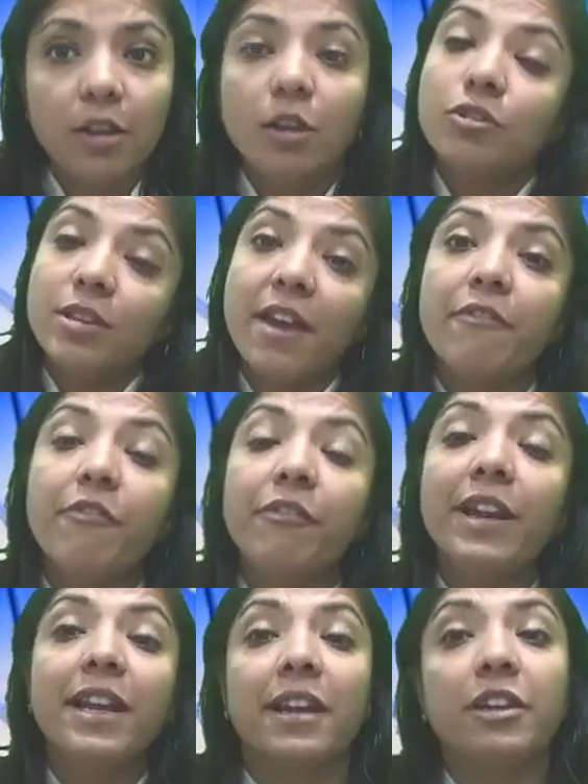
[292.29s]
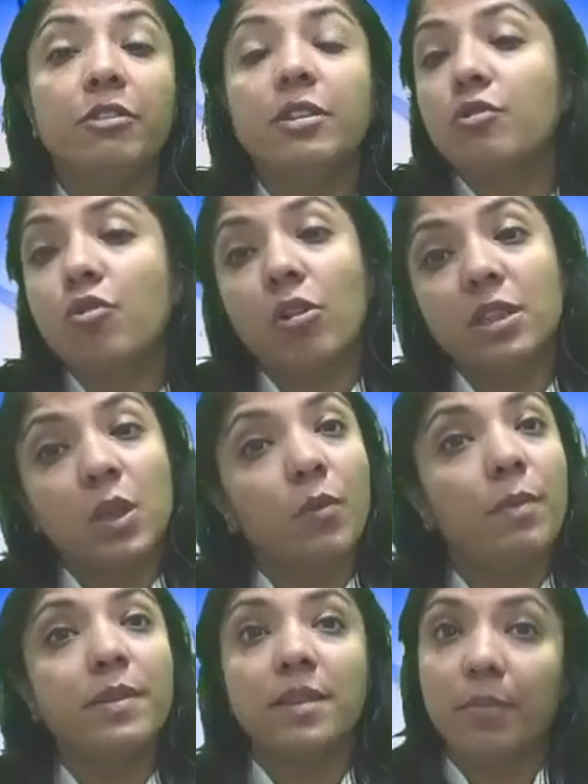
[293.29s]
So every country's costing will
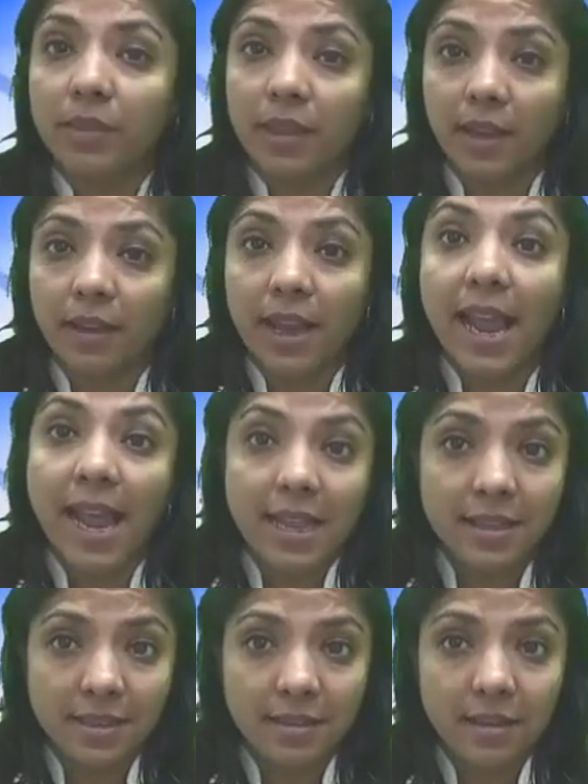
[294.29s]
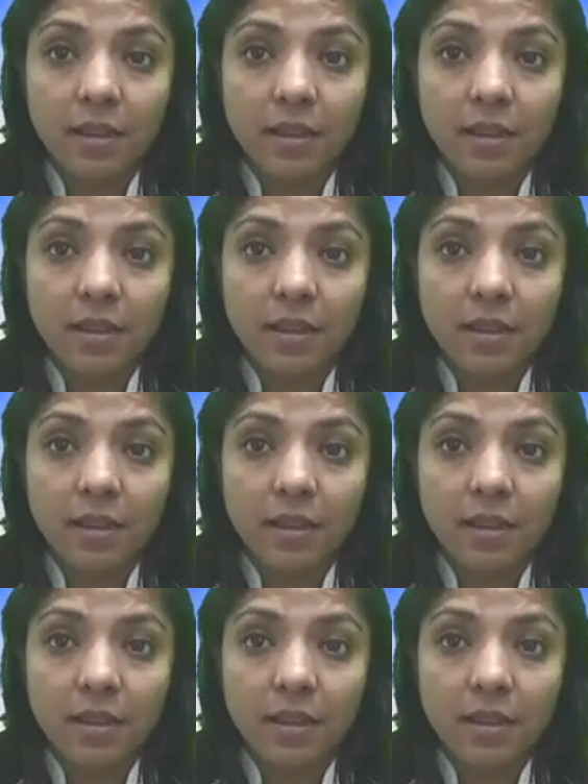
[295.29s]
be something else.